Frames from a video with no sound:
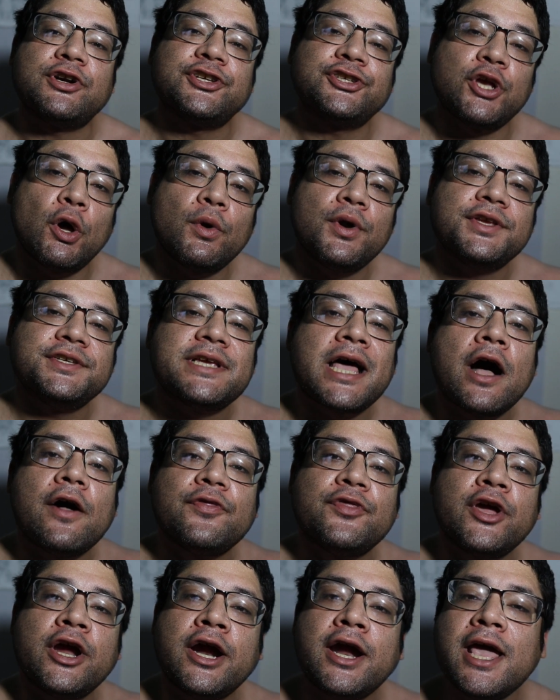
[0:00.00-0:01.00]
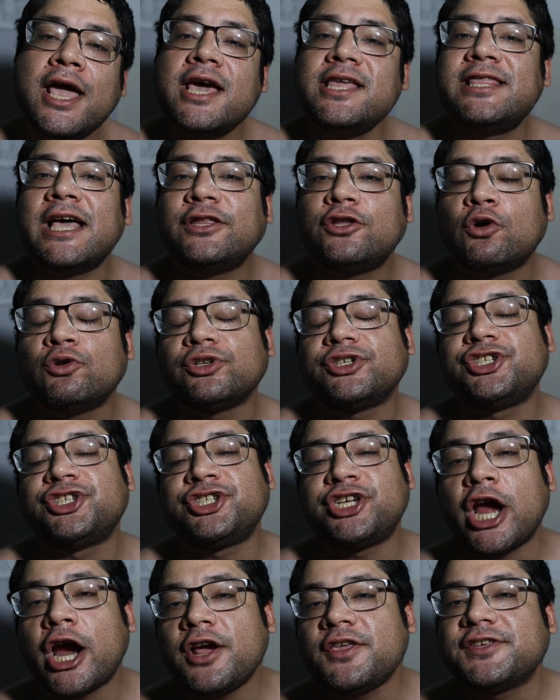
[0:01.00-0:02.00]
personas out there that don't
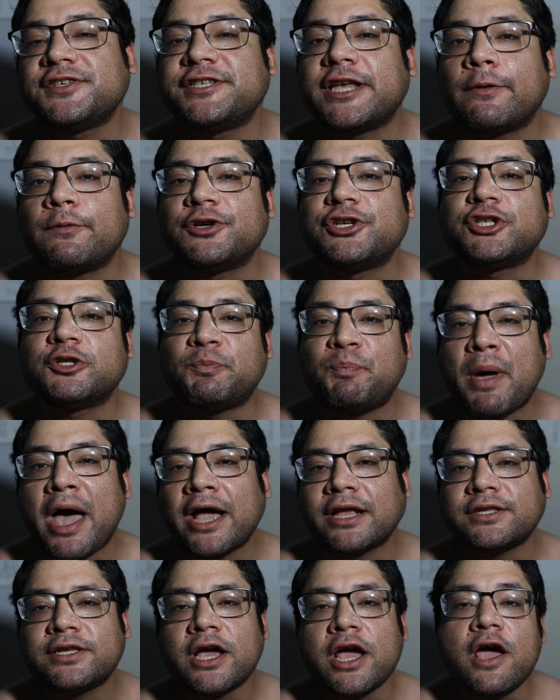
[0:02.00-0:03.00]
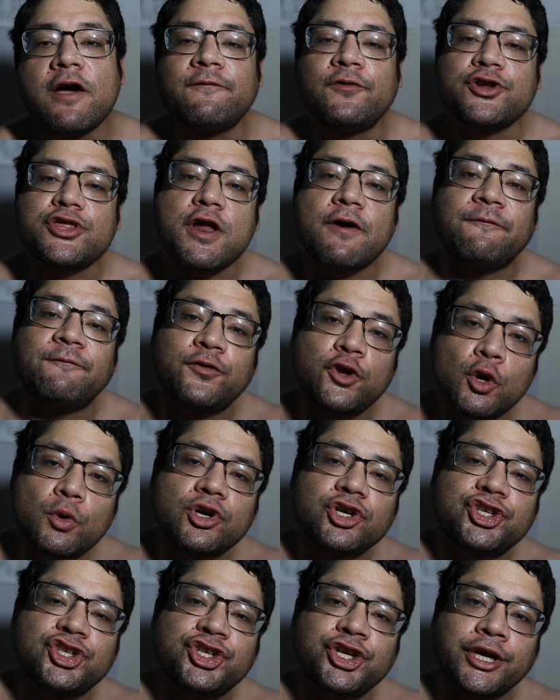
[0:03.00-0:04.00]
share the same respect for their
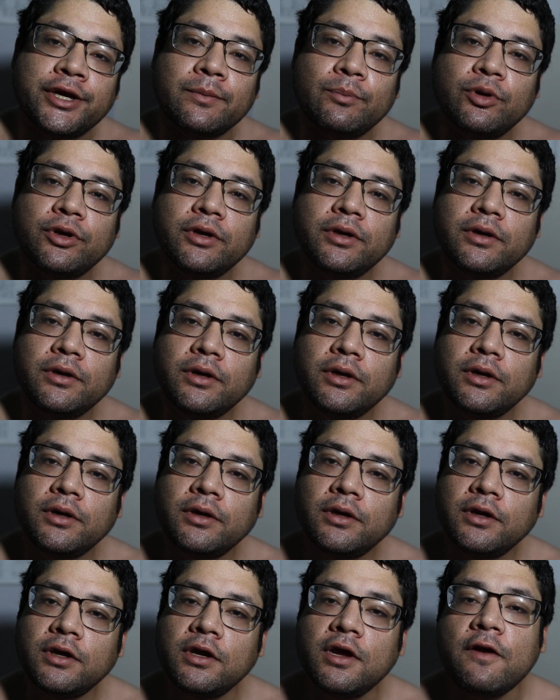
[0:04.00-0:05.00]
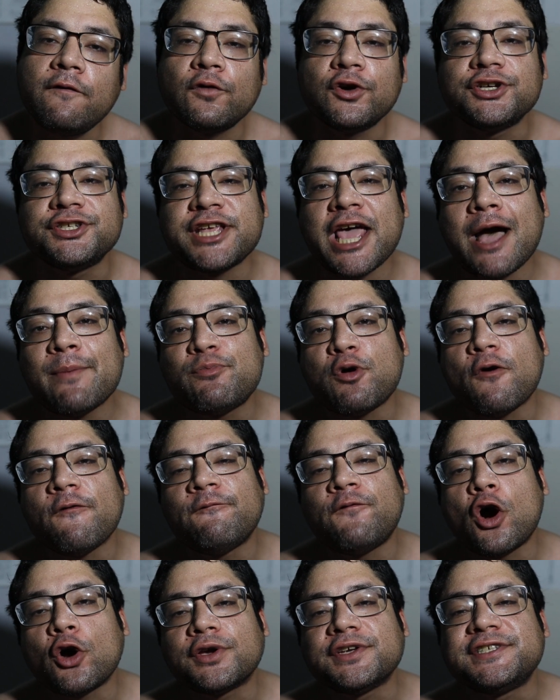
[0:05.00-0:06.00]
viewership. For example,
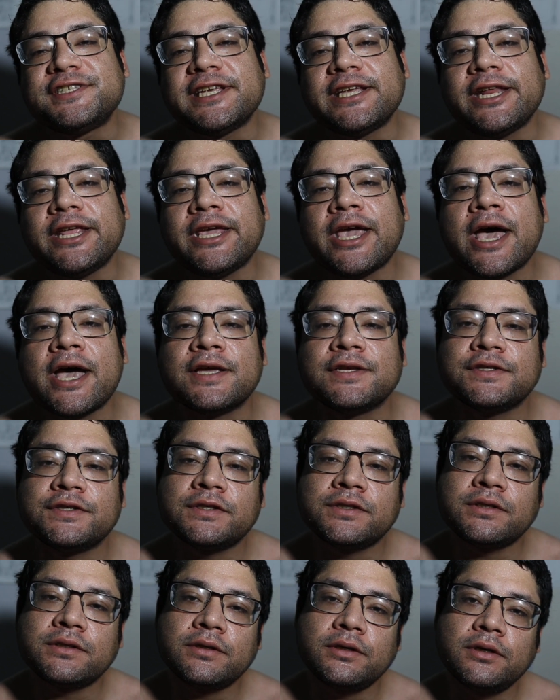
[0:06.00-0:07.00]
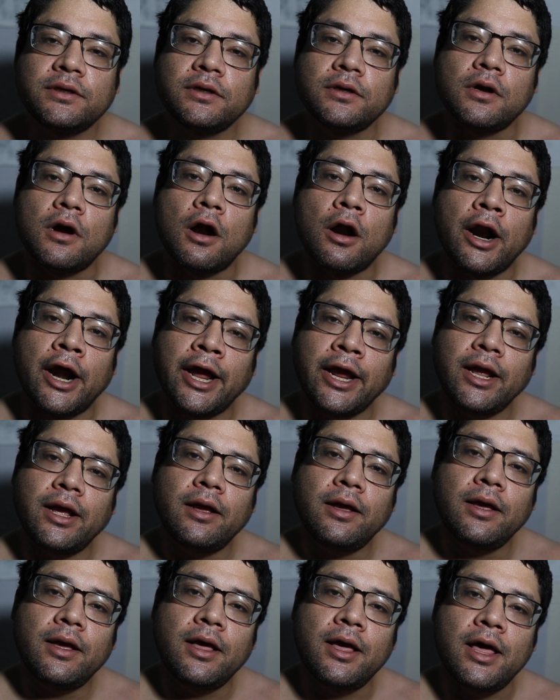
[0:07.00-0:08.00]
Focus CDS. All right?
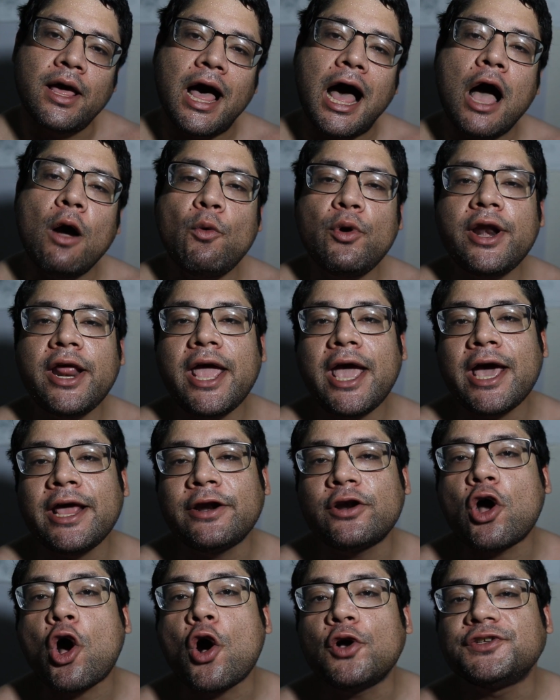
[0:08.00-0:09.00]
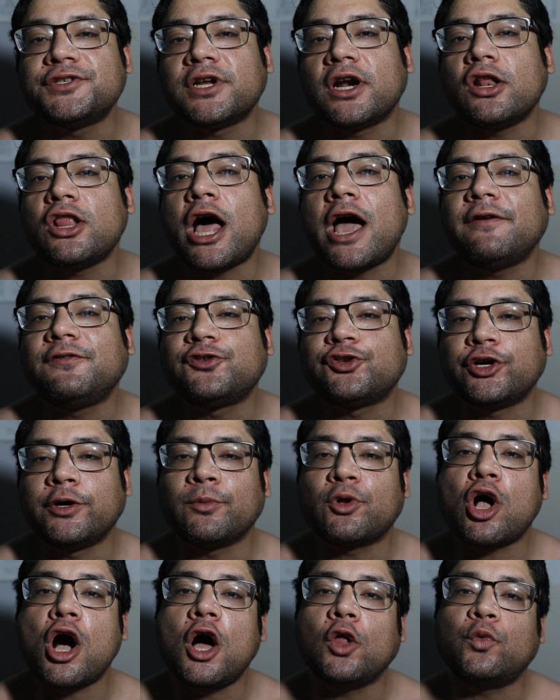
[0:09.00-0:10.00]
I went ahead and hosted a live
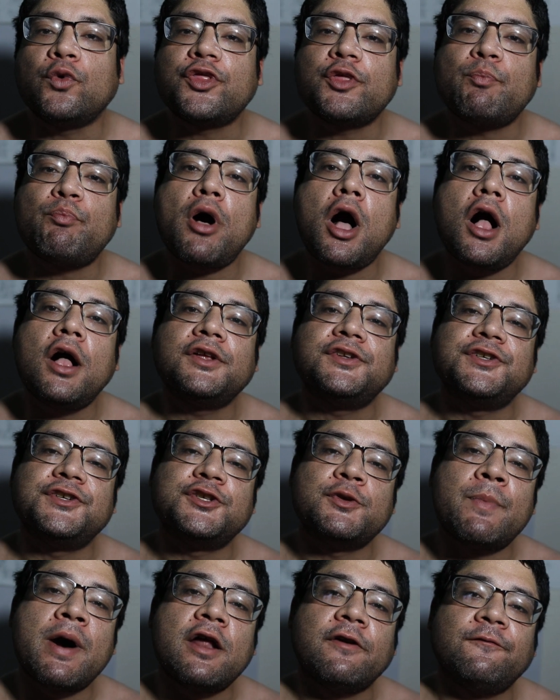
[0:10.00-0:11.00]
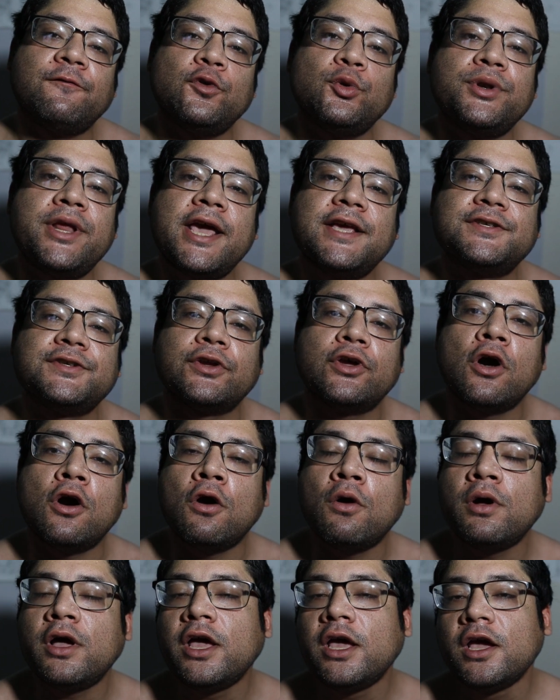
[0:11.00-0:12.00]
stream called With Apologies about a few days
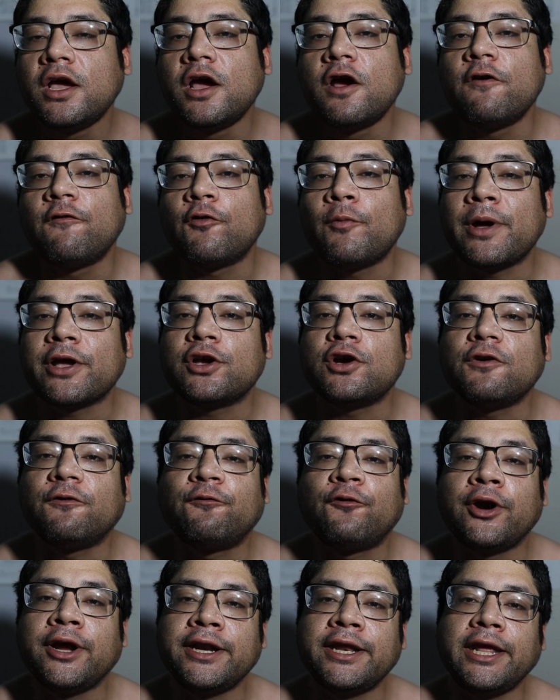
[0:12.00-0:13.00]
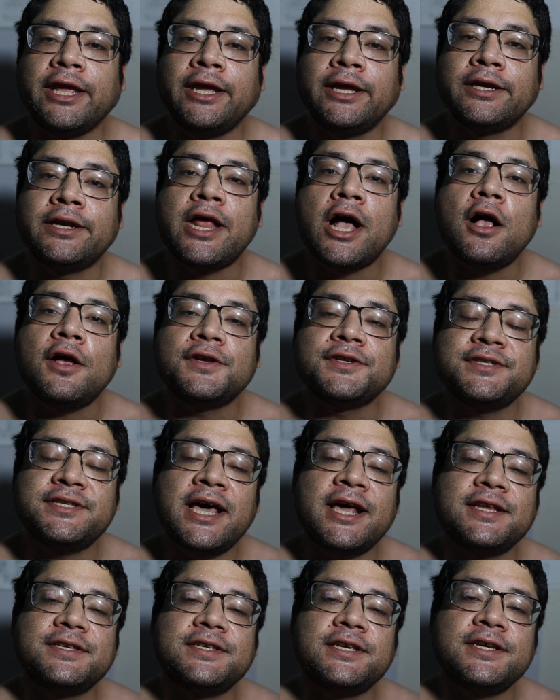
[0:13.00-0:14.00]
ago for my good friend Ian Ellis.
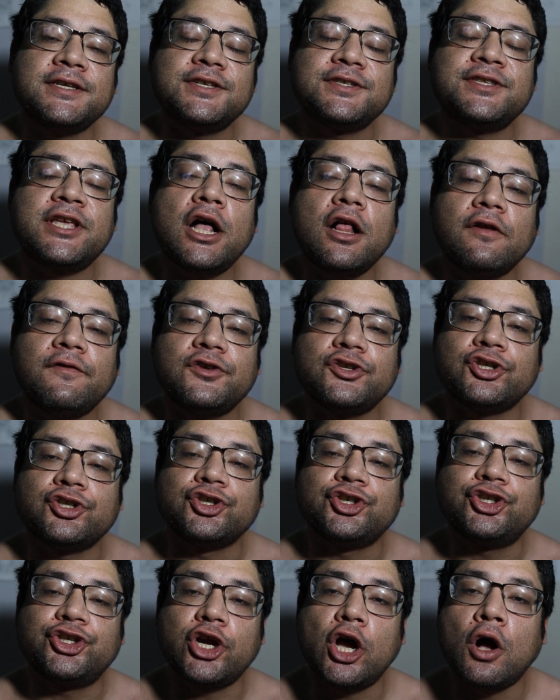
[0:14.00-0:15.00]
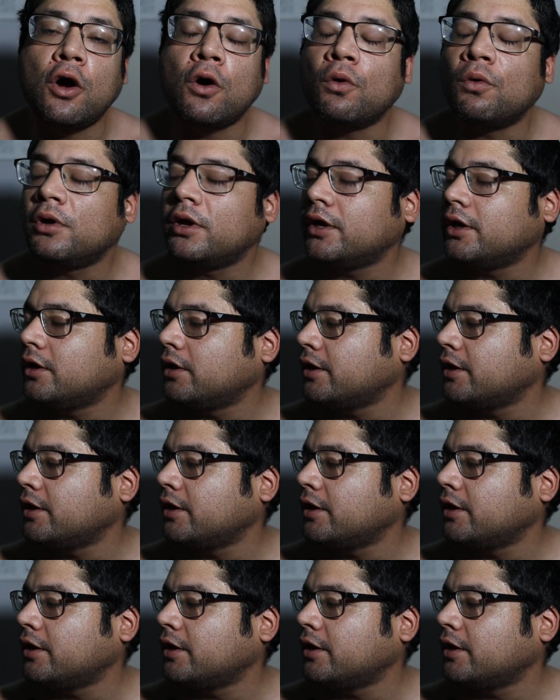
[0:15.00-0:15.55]
That is his television show.